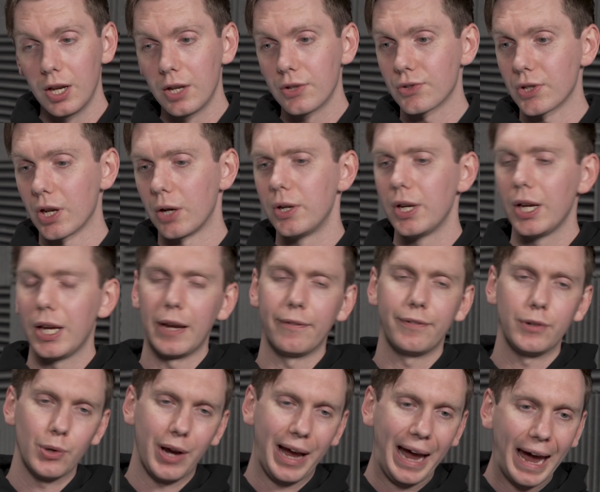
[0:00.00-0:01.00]
So if
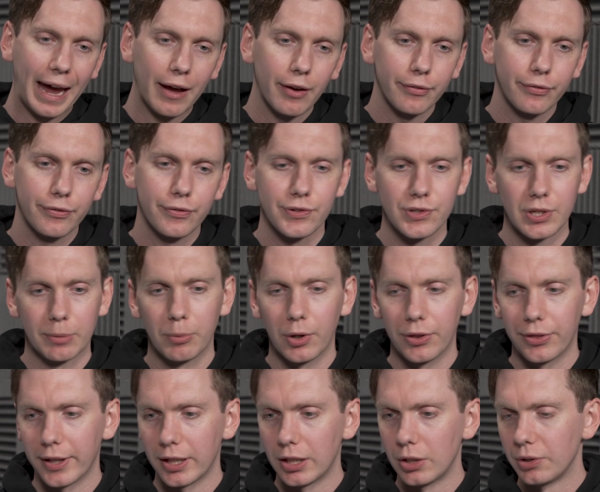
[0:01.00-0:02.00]
you have
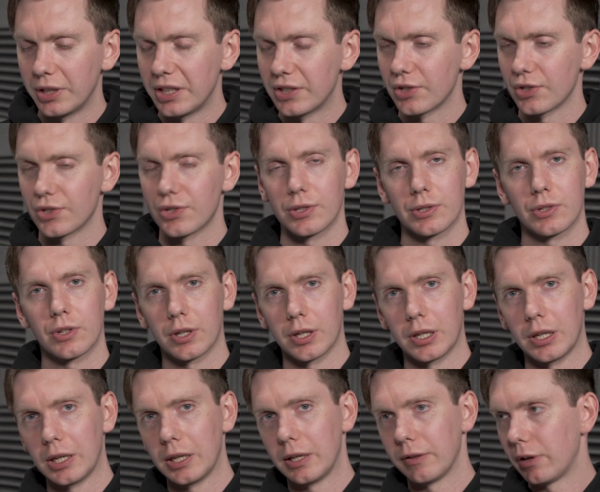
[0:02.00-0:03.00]
someone that you need to,
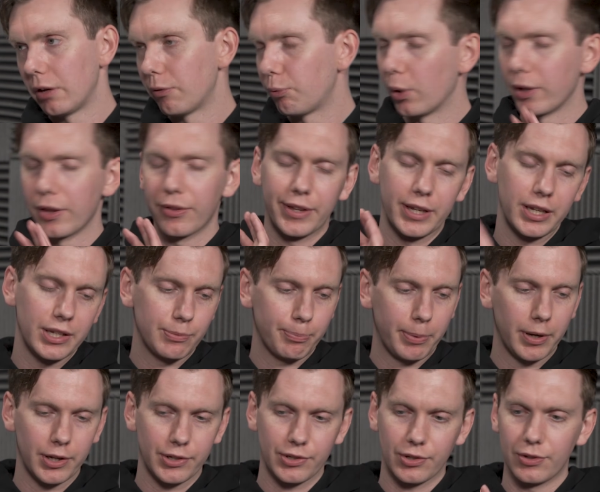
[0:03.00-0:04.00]
if one of these
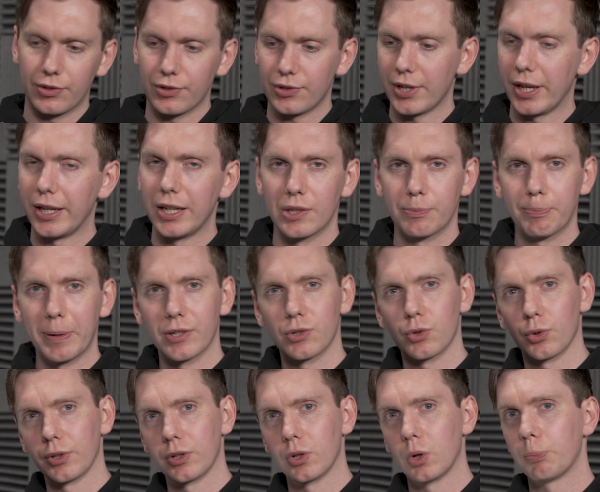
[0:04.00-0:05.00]
persons, say, is
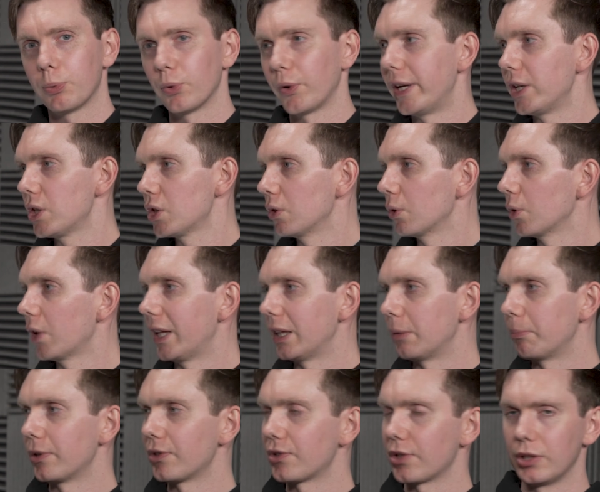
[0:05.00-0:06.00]
better on an operational
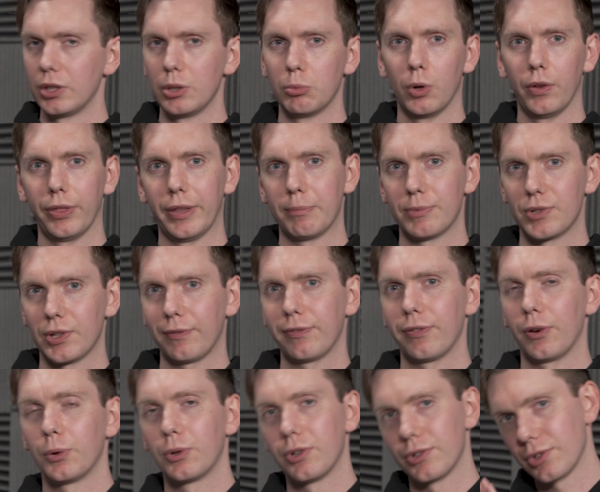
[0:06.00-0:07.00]
element and you want them to
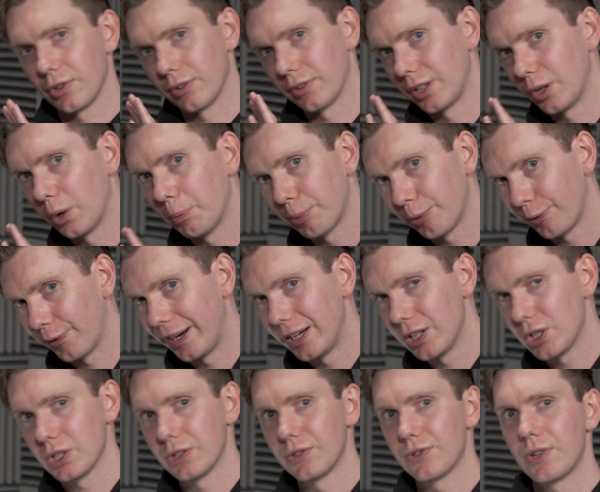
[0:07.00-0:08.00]
focus on the
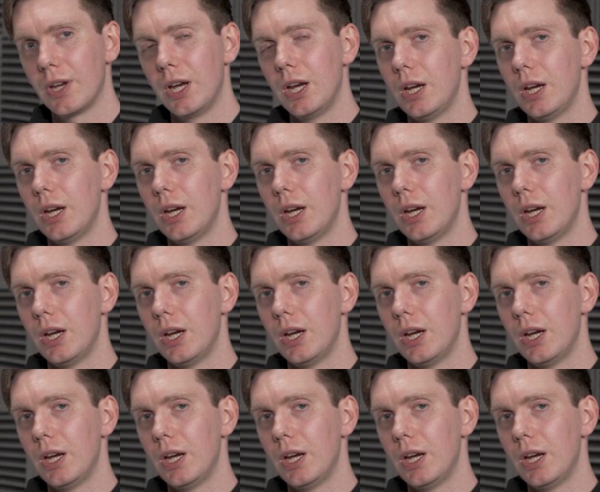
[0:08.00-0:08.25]
operations,